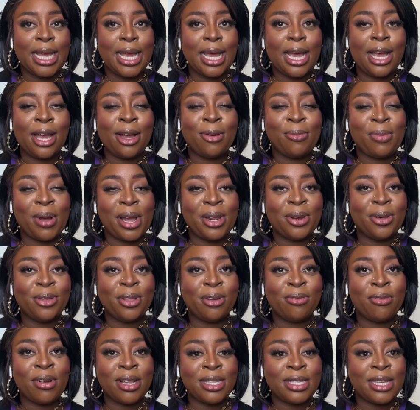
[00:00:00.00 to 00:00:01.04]
But I know that
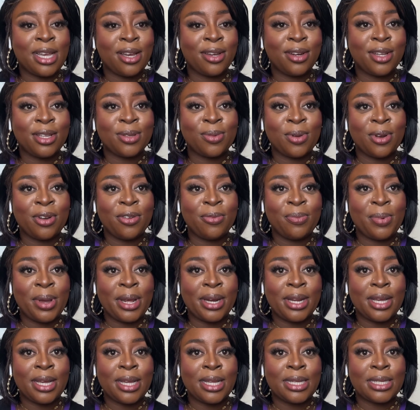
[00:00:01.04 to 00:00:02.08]
Runtown is one of
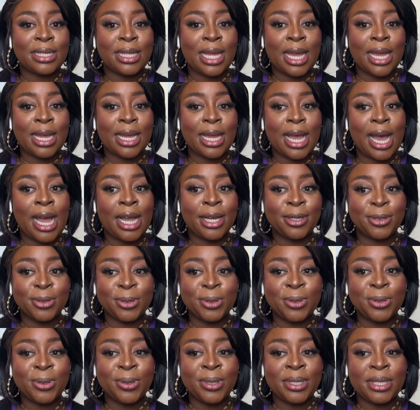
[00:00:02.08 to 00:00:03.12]
Bella's like
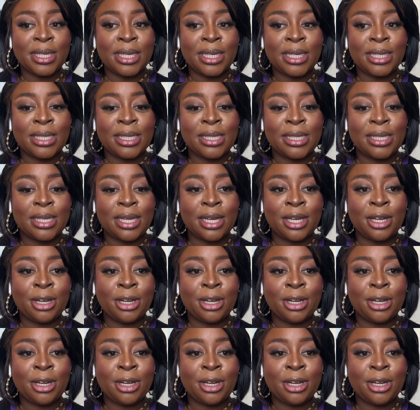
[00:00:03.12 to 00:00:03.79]
idols, and